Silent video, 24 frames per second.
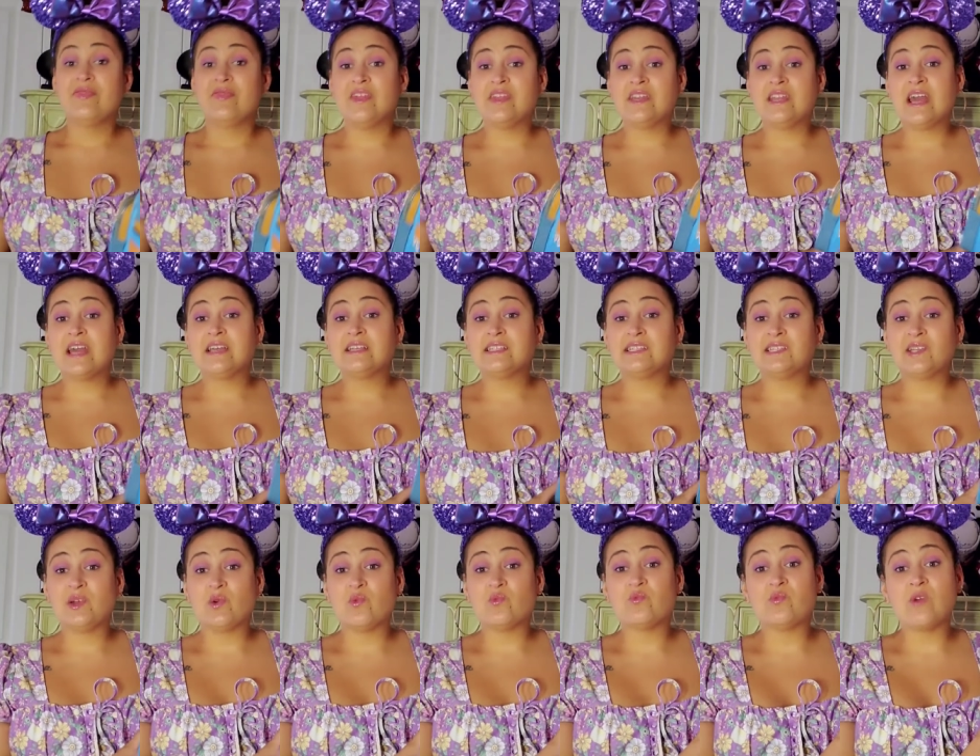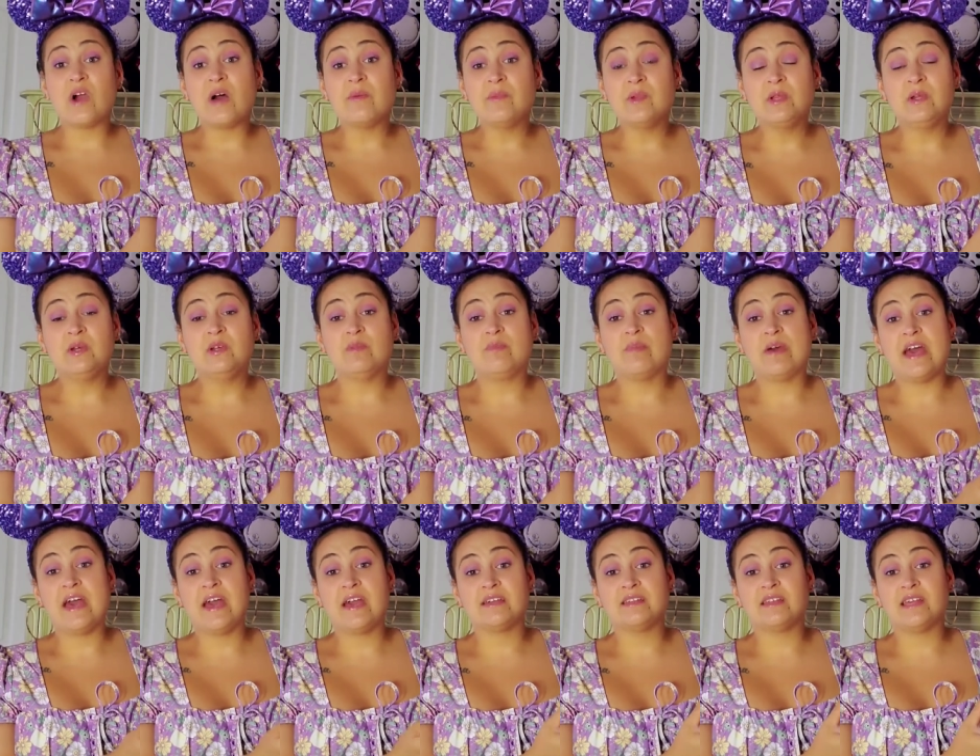The next Robin Hood
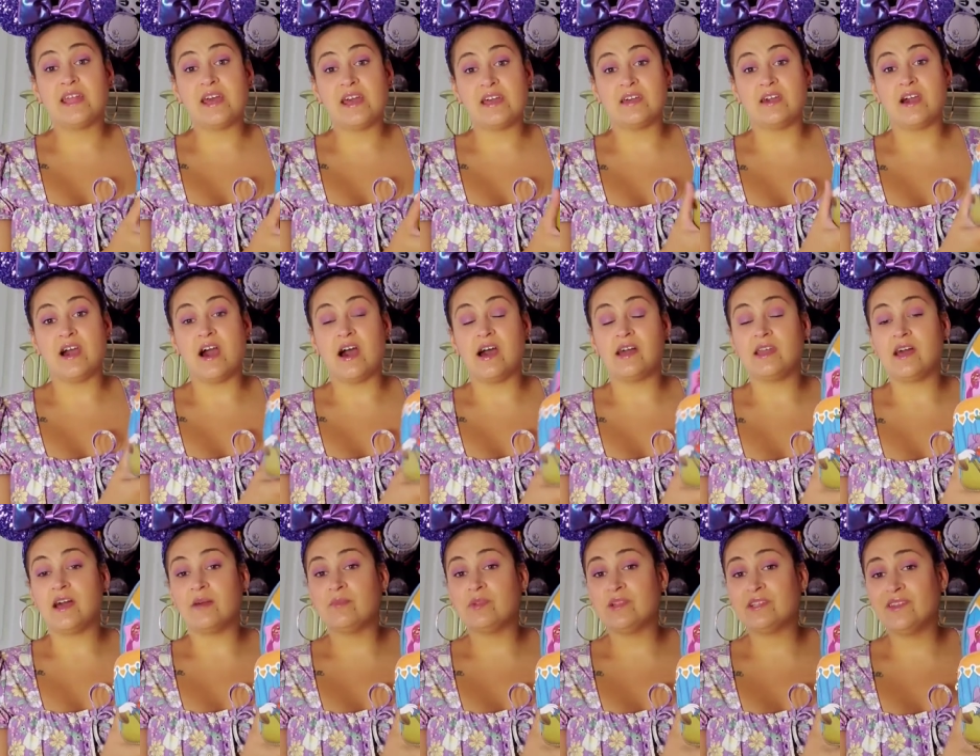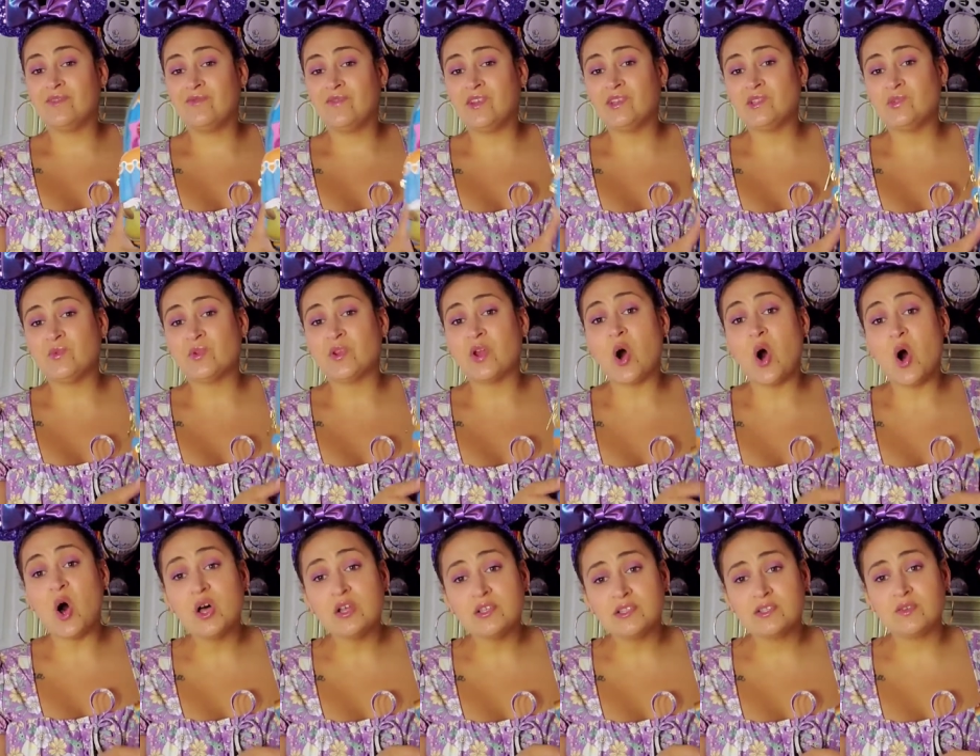bag that I got, I believe this one
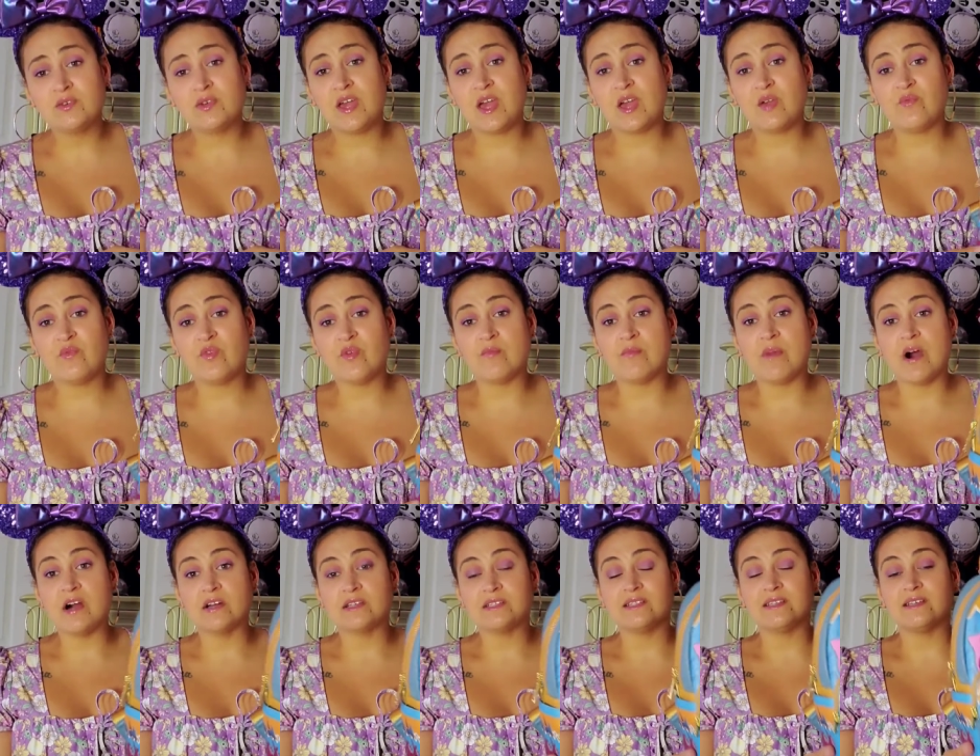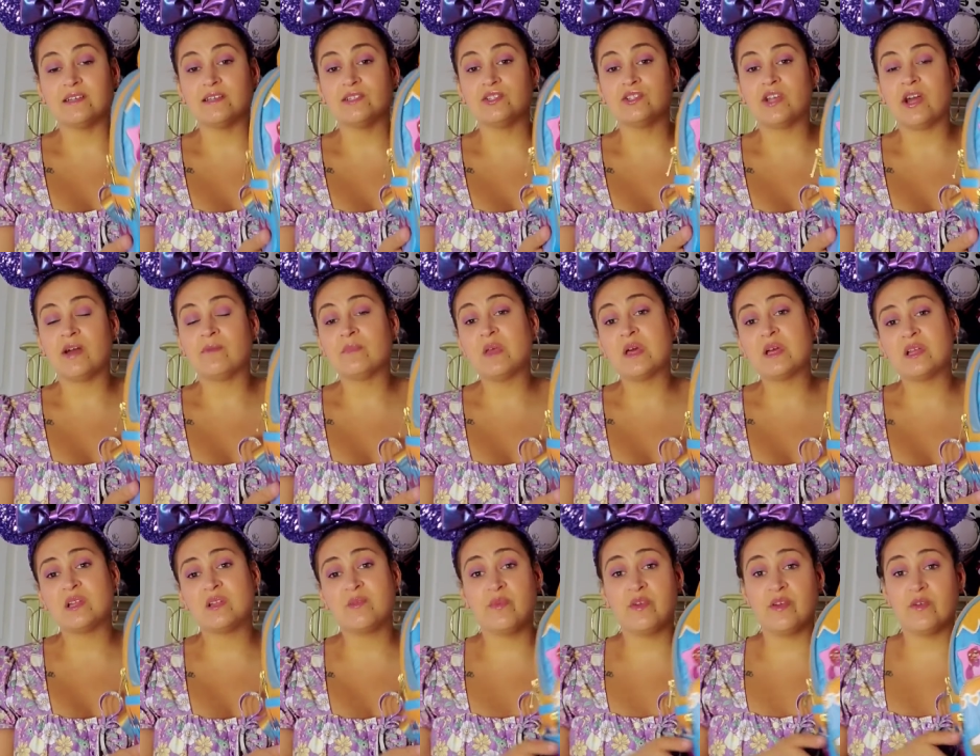also came from Box Lunch. I'm
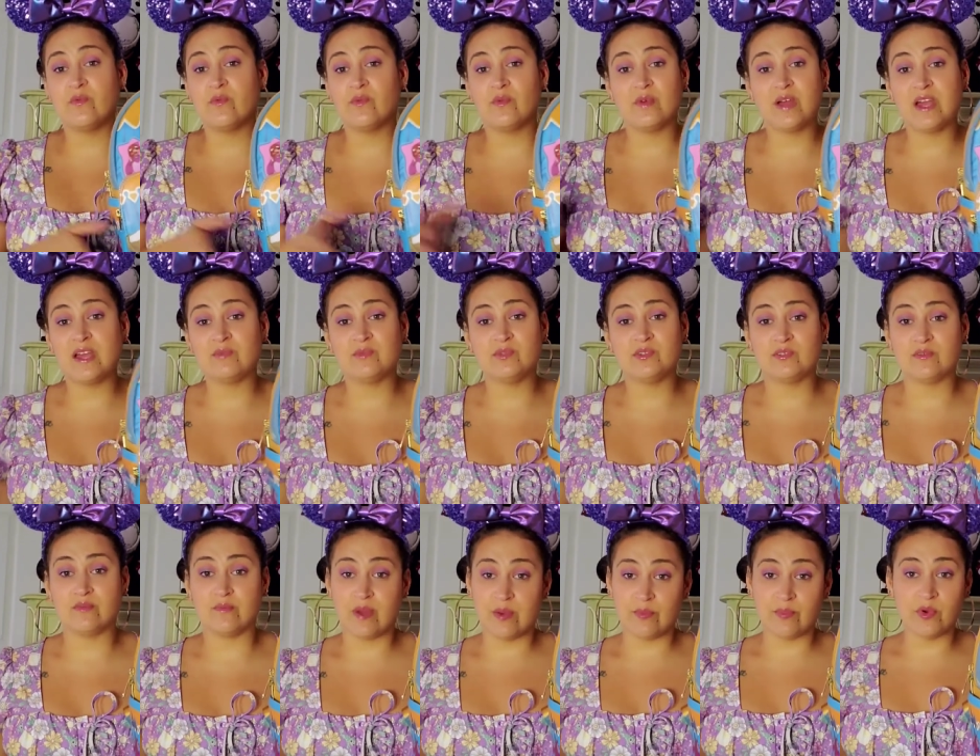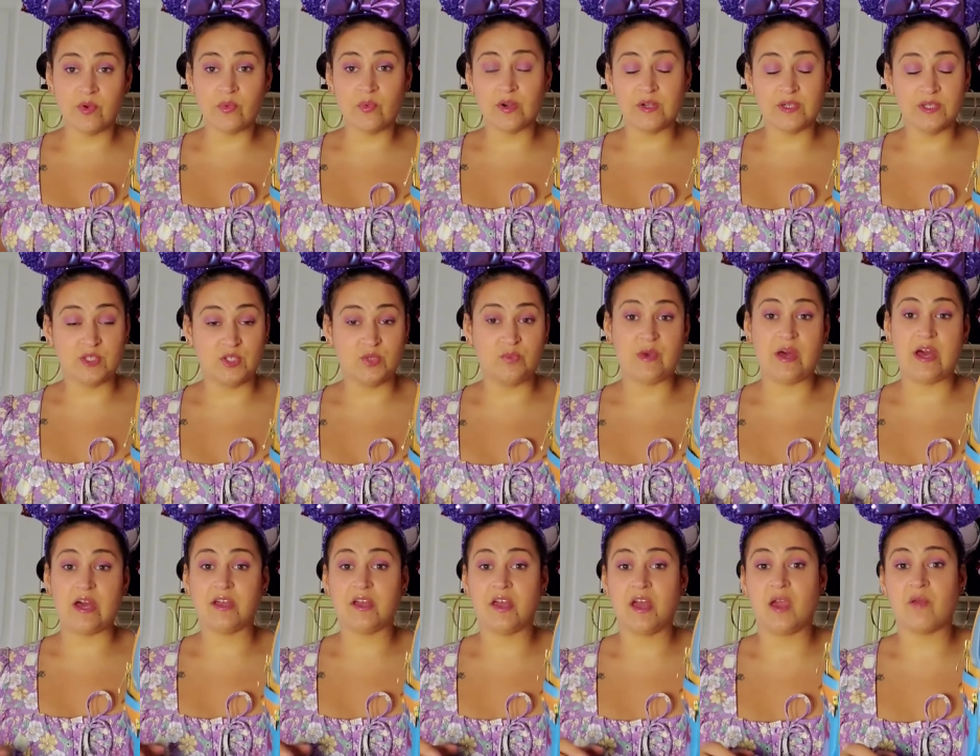not going to be able to remember where each
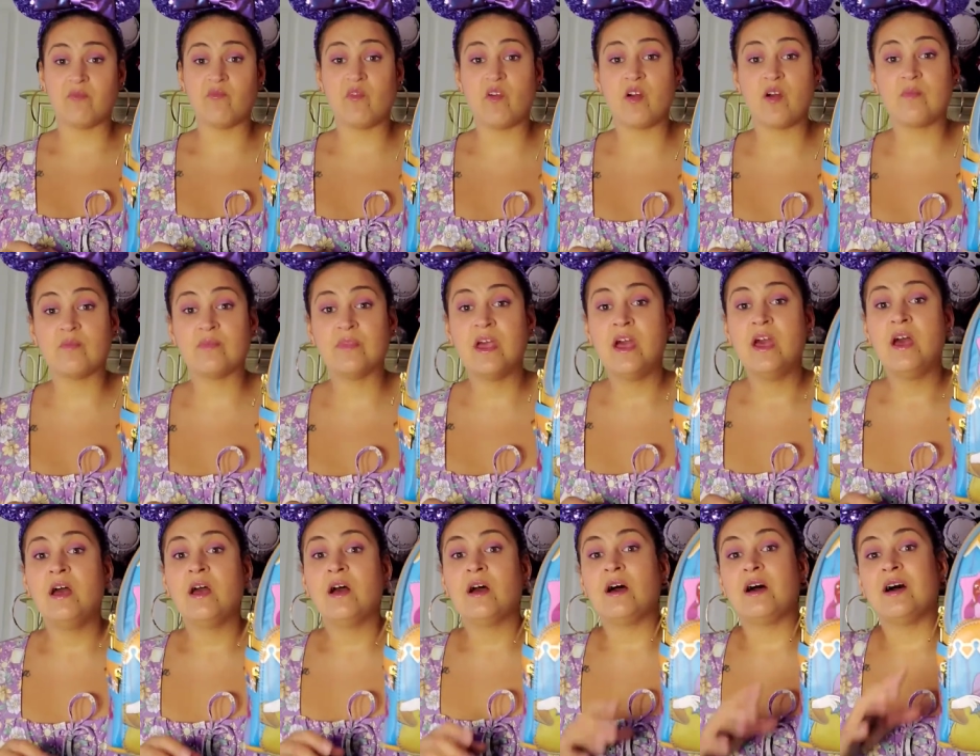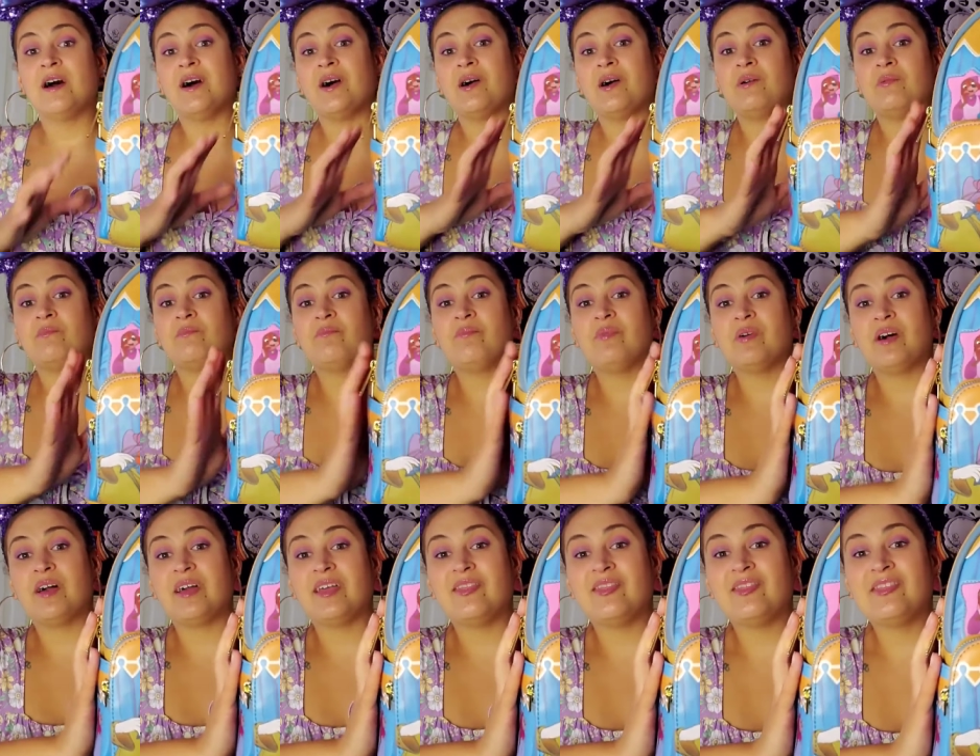bag came from, um,
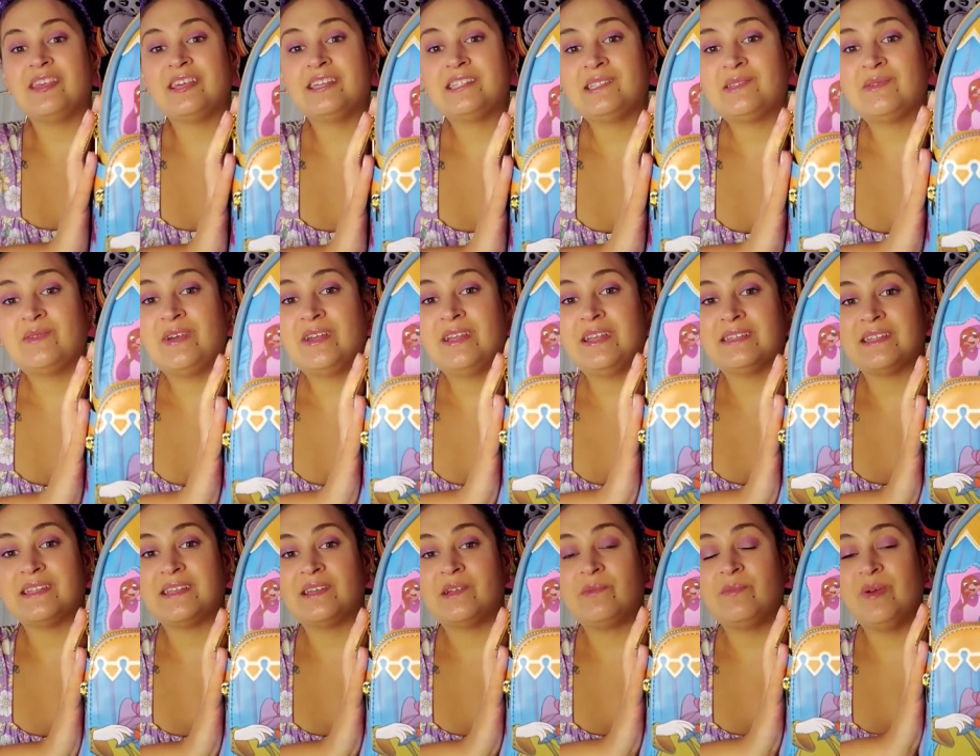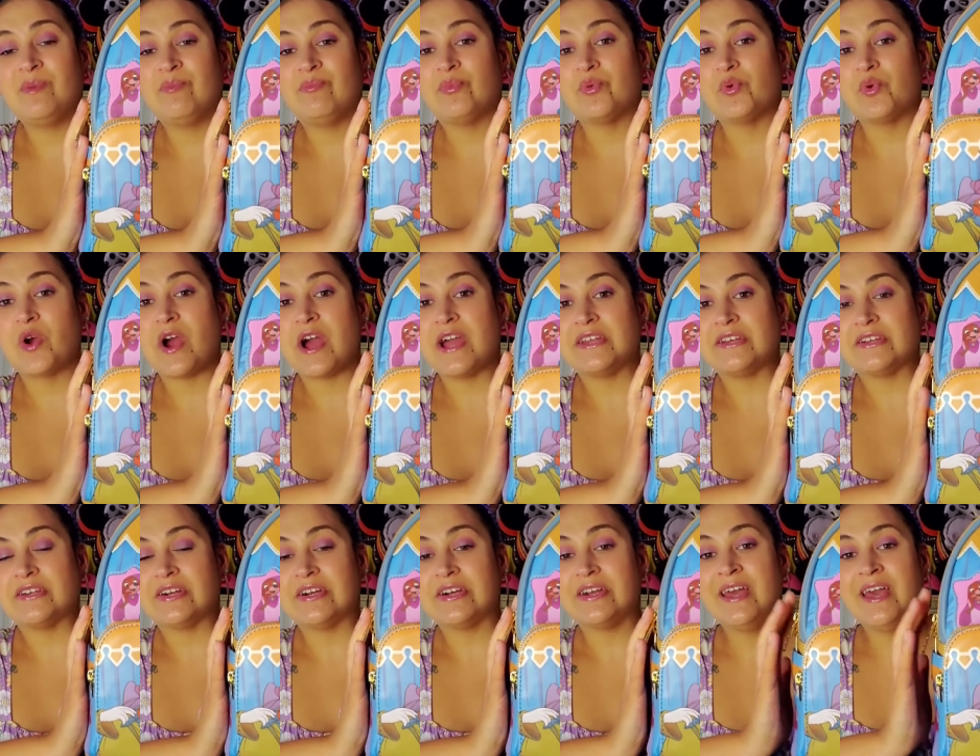but this one is a little bit
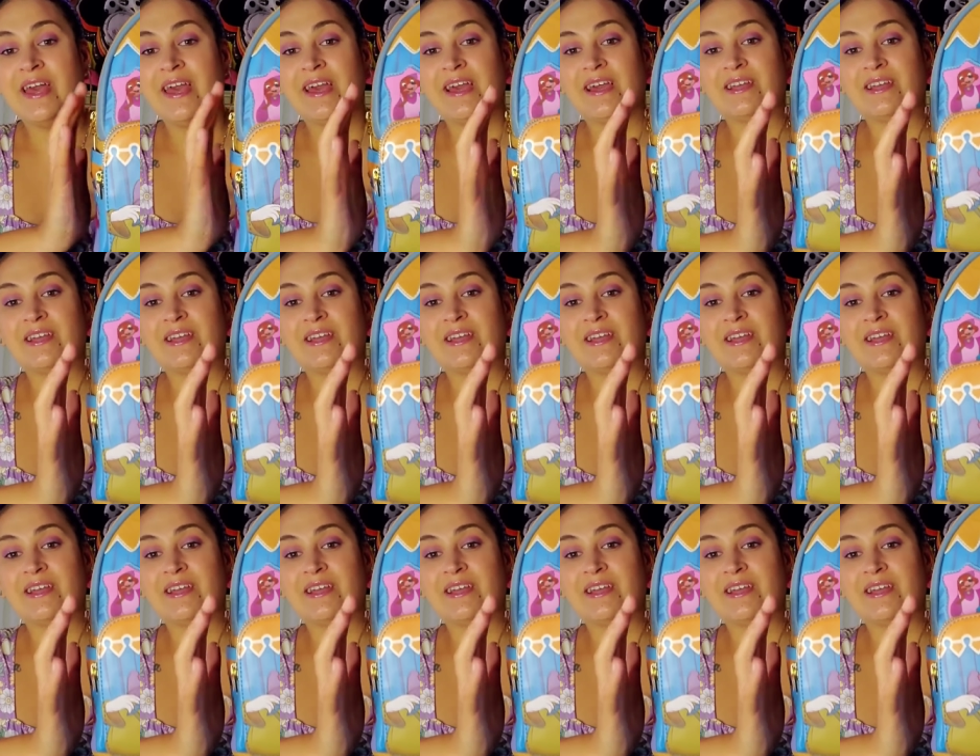brighter.